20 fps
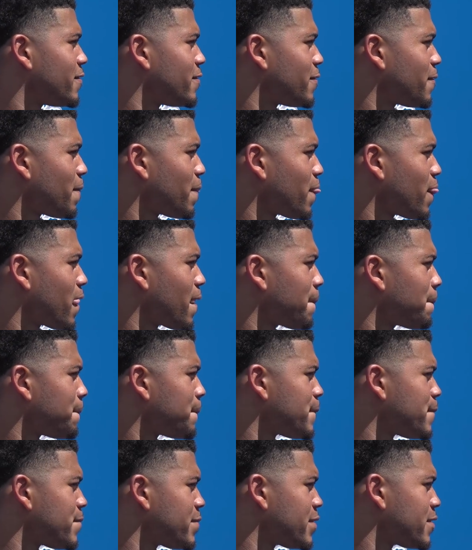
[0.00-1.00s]
How much is
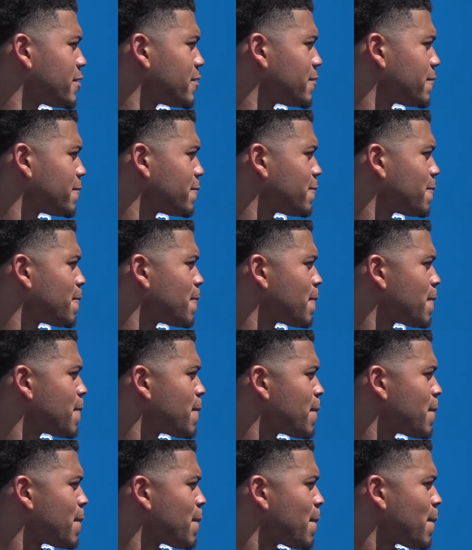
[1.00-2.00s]
physicality
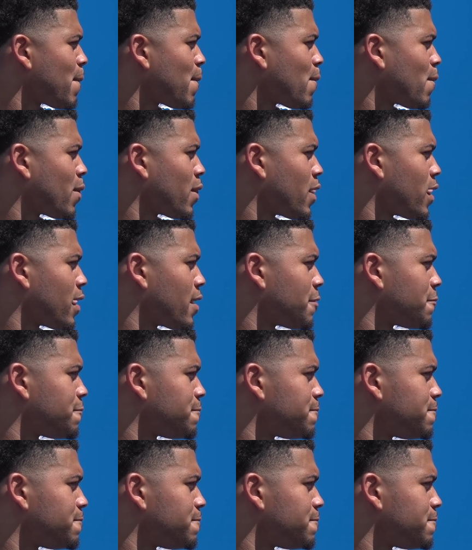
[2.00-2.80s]
emphasized out there,